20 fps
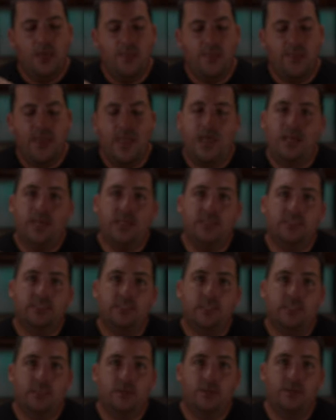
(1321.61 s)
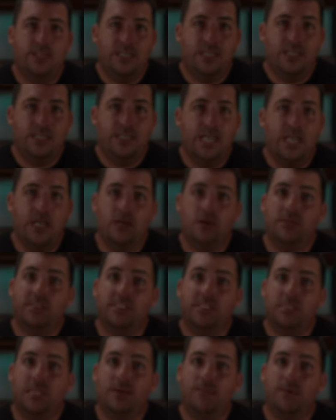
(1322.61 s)
That is a little indicator
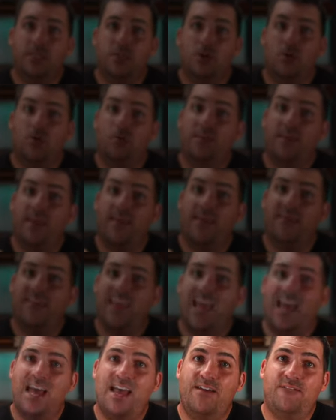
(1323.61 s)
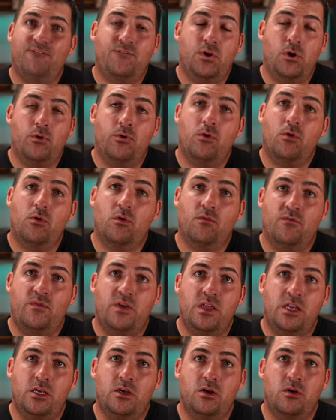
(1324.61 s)
to let me know that that photo or
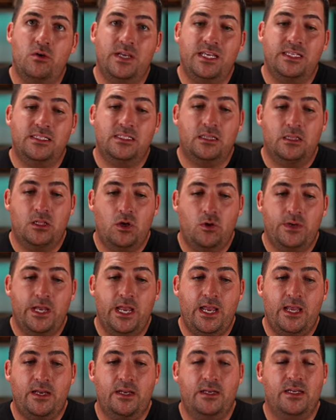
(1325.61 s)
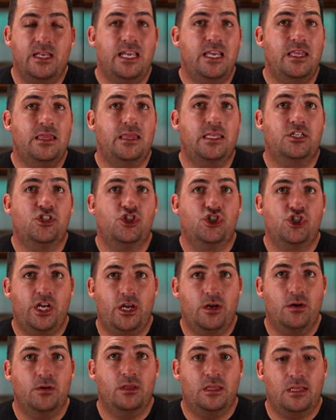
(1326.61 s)
video is located in the
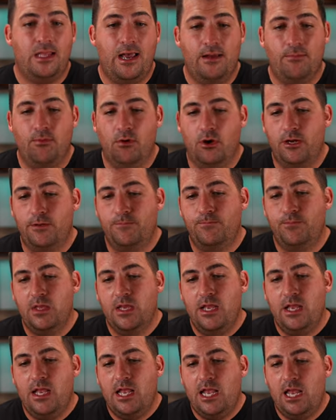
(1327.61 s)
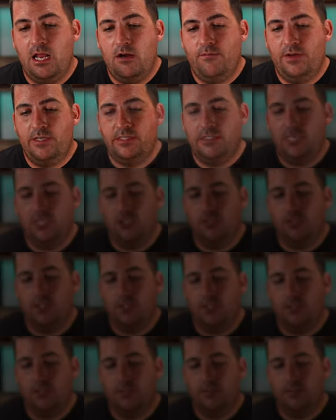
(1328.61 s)
shared library. And if I touch
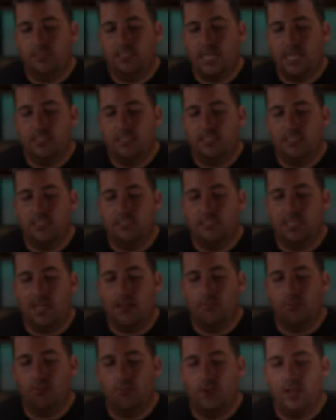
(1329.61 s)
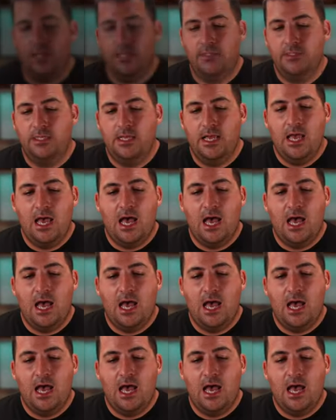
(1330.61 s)
the little dots in the top right,